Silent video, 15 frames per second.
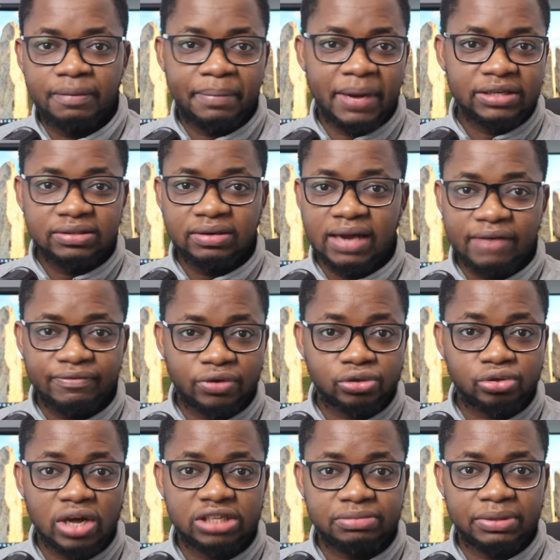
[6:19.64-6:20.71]
The battery life
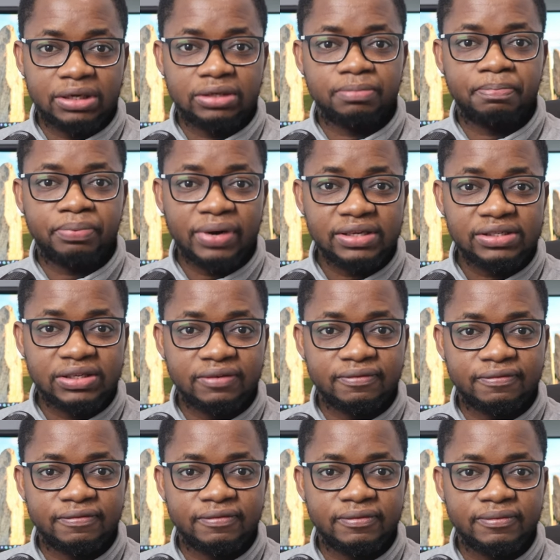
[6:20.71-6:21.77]
also has been
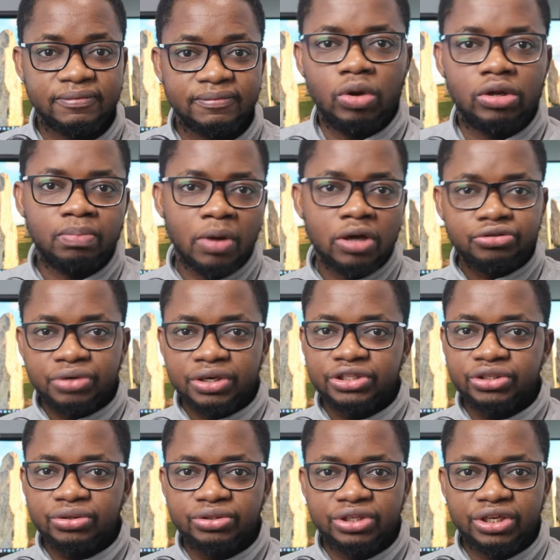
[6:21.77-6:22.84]
impressive. With
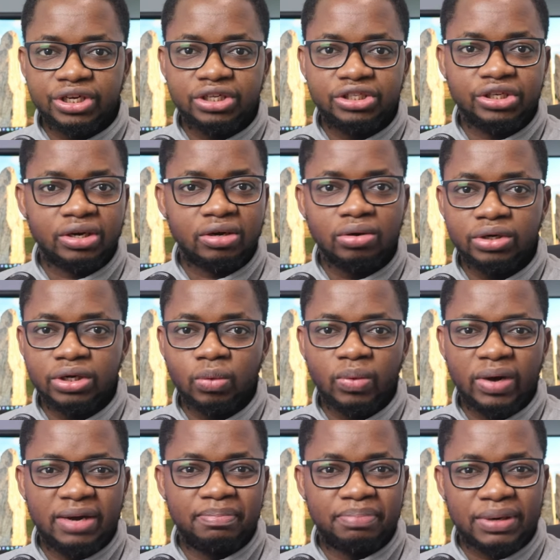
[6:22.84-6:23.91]
moderate usage, including
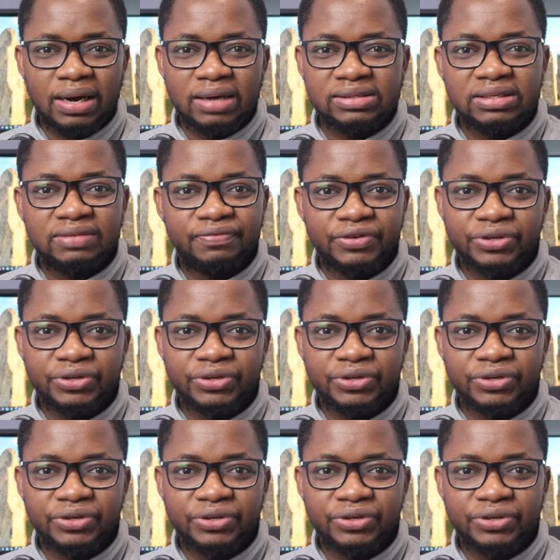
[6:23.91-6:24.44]
web browsing,